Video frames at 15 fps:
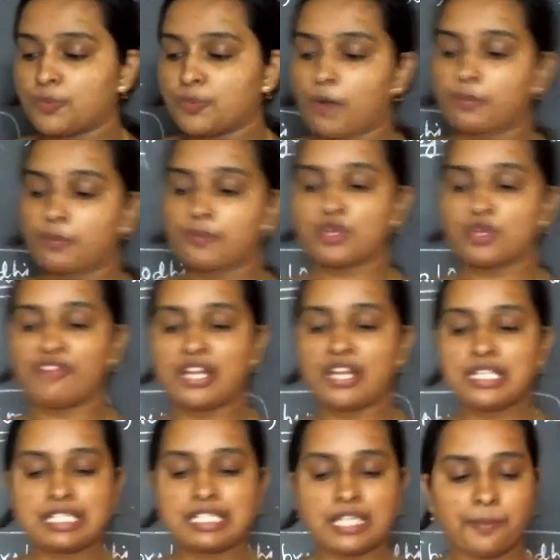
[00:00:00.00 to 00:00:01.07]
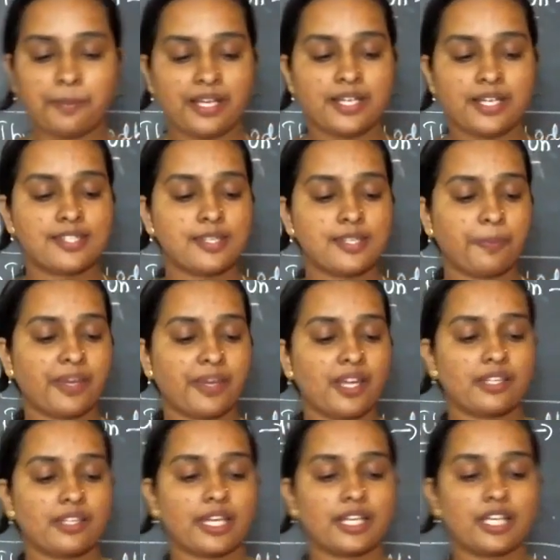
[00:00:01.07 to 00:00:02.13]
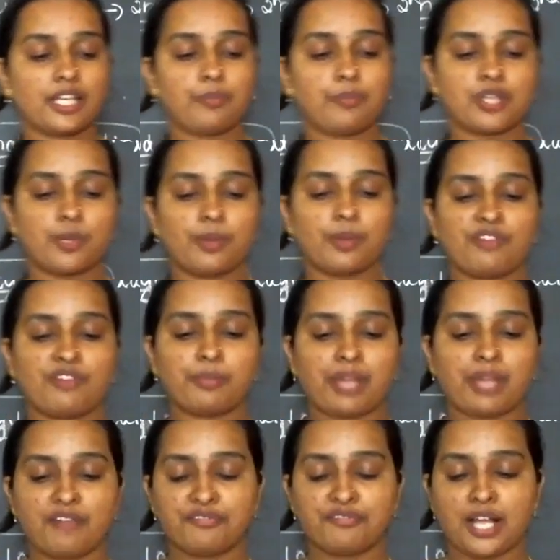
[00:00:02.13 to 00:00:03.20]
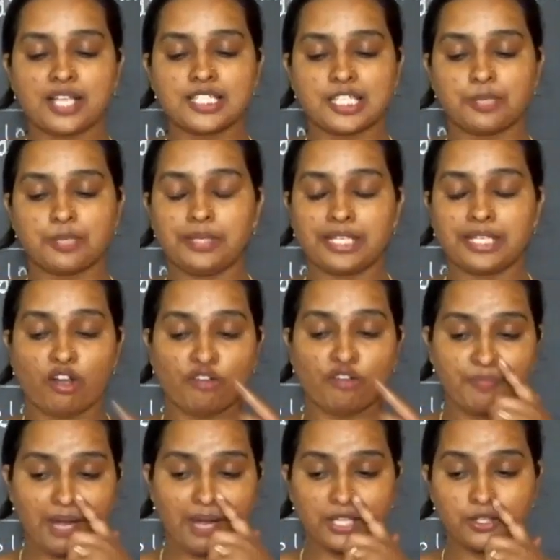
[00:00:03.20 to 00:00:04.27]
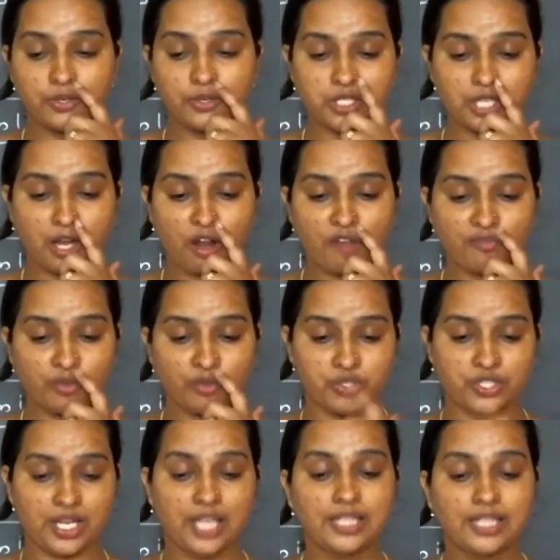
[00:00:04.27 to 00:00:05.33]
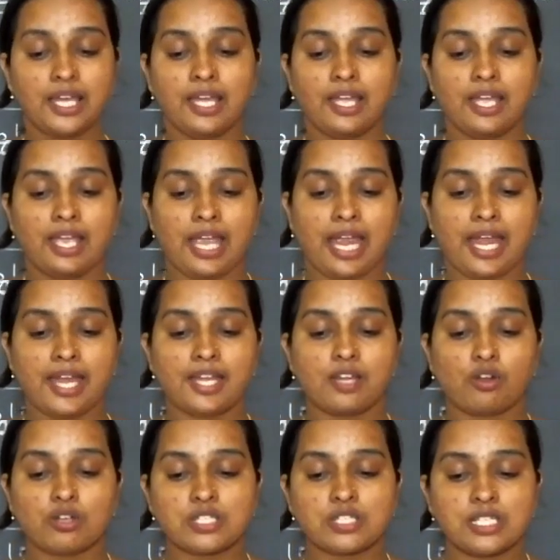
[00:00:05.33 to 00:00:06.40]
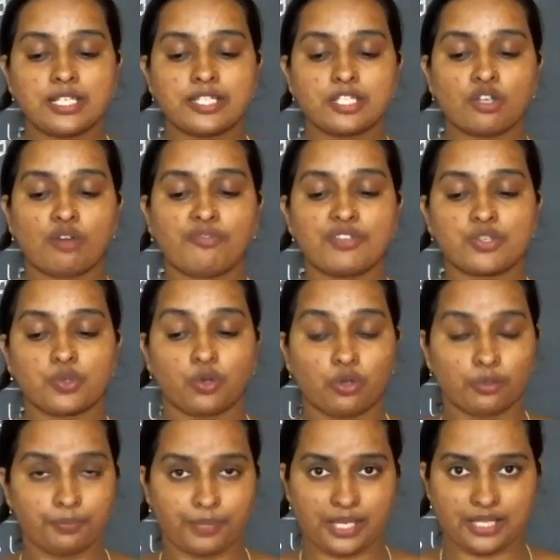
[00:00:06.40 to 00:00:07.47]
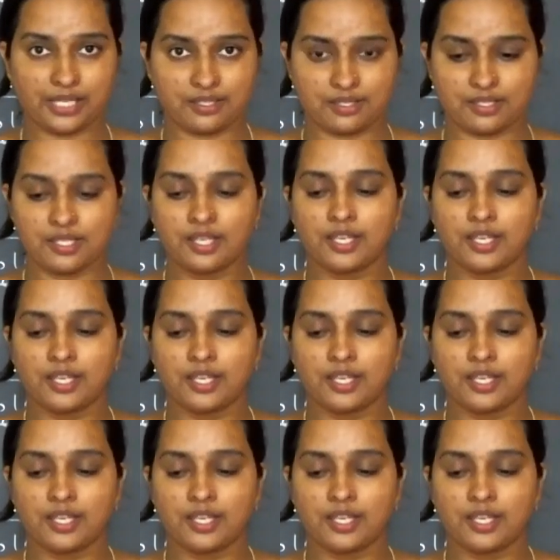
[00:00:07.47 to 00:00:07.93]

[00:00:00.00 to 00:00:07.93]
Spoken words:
problems of unstable and disappeared the kingdom, trouble from the Afghan enmity of Bahadur Shah of Gujarat, and hostility of his own brothers.